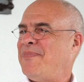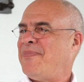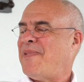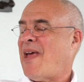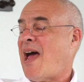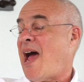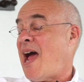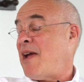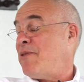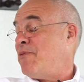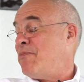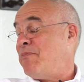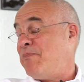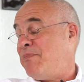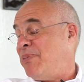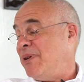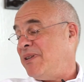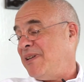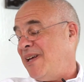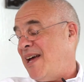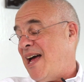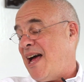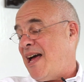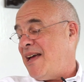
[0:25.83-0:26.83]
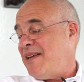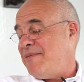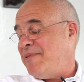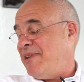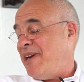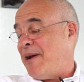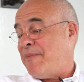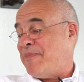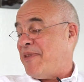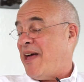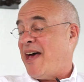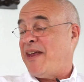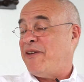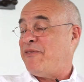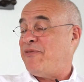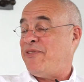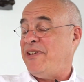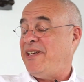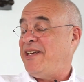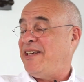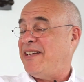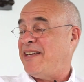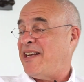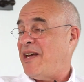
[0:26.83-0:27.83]
I mean, I'm not a
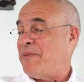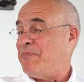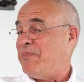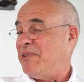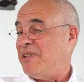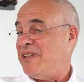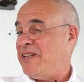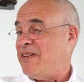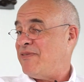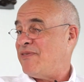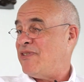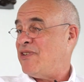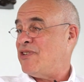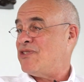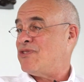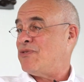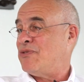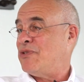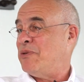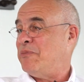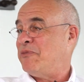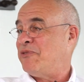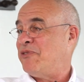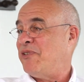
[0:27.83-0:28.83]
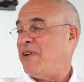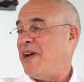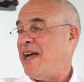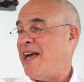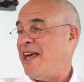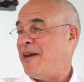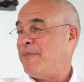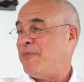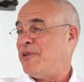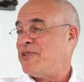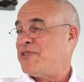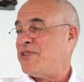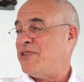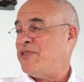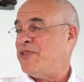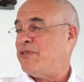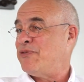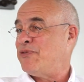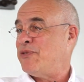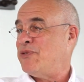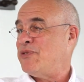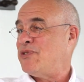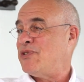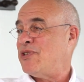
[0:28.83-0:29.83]
vegan. I believe there's room for animals in the food